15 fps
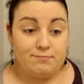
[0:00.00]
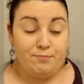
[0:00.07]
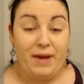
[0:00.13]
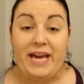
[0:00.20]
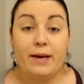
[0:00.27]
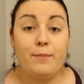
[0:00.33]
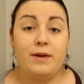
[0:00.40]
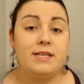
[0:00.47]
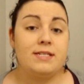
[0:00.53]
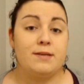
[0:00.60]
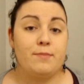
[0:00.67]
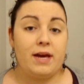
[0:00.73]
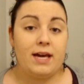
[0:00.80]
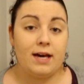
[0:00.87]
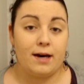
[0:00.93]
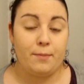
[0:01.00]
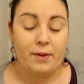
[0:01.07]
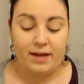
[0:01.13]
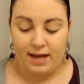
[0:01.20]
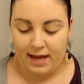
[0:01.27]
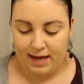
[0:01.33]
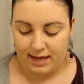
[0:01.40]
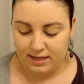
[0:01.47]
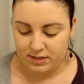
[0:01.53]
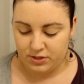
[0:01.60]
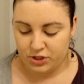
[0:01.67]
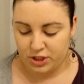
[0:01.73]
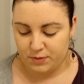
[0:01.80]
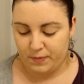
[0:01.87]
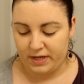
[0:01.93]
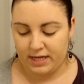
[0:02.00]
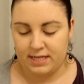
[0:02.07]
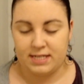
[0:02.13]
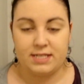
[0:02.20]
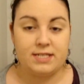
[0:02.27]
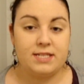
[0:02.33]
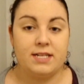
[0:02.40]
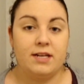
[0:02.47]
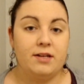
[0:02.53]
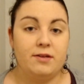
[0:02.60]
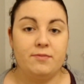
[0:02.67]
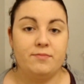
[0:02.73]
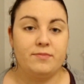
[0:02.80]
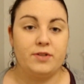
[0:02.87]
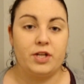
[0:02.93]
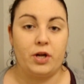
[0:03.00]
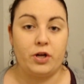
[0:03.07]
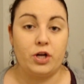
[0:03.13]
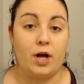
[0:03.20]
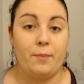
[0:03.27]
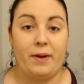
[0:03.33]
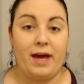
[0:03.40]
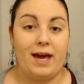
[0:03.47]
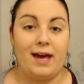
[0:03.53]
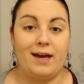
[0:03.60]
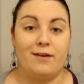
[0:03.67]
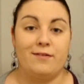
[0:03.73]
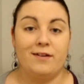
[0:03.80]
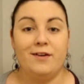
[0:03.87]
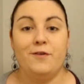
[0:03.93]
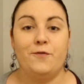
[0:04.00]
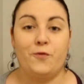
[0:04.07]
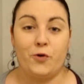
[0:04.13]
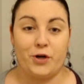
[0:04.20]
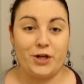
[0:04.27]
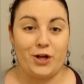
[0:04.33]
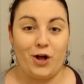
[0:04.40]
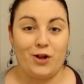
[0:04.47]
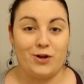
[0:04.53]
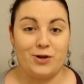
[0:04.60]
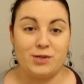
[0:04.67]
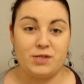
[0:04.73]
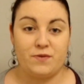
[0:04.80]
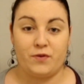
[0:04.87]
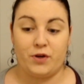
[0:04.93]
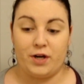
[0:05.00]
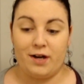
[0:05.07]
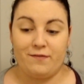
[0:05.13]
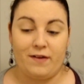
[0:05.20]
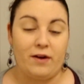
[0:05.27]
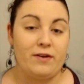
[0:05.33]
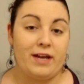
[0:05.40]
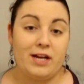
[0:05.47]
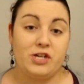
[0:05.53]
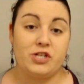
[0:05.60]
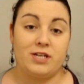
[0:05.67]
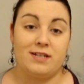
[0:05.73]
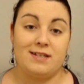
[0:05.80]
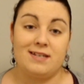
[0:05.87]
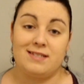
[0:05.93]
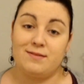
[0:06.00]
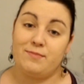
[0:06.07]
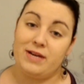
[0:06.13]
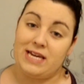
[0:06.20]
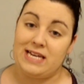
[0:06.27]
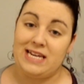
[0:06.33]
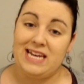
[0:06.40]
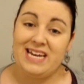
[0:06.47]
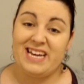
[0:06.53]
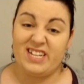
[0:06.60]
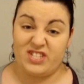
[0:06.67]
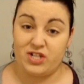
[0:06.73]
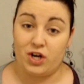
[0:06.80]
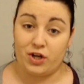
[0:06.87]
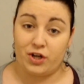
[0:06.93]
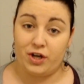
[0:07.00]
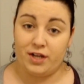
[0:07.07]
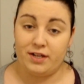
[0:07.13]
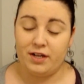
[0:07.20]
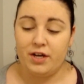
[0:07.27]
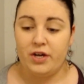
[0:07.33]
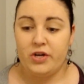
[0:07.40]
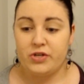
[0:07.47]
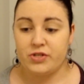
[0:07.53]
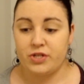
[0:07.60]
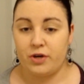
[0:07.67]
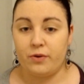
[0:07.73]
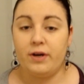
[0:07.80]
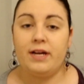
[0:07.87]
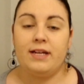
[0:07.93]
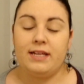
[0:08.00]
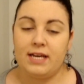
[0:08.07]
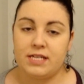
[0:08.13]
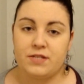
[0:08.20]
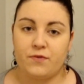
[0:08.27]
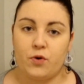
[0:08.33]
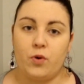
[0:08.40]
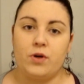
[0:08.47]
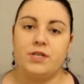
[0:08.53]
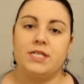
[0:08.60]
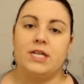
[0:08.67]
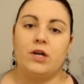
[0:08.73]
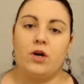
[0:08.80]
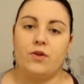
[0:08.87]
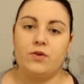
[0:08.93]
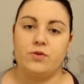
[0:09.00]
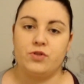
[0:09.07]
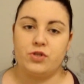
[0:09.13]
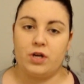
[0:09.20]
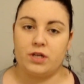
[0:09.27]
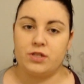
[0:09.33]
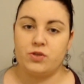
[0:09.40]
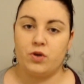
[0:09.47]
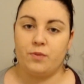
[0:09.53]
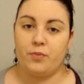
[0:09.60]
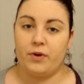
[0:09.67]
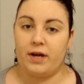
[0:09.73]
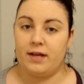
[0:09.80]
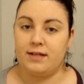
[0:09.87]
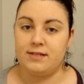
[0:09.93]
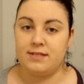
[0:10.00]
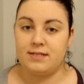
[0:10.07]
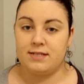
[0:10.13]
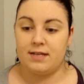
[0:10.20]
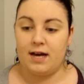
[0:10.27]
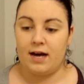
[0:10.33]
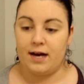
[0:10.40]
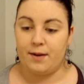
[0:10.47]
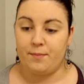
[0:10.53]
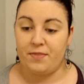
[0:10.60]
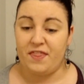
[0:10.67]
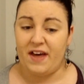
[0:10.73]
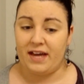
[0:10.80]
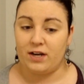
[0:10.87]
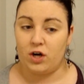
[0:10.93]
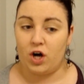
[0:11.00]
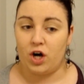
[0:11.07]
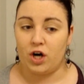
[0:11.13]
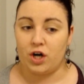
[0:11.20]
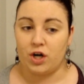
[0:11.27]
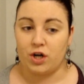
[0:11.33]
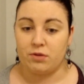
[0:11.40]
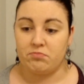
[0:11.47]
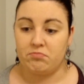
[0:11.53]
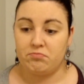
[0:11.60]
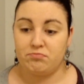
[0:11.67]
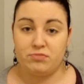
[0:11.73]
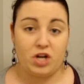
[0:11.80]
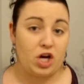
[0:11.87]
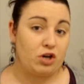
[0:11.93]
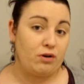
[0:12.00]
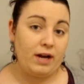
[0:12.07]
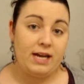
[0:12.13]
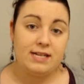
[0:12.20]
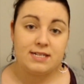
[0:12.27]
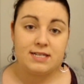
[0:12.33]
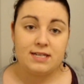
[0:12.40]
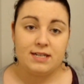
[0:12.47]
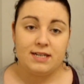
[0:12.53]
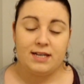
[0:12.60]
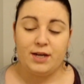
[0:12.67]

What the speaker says: make amazing makeup, and just because you're not paying $40 for a foundation doesn't mean it's not good. So yes, of course, there are those drugstore brands that are not great,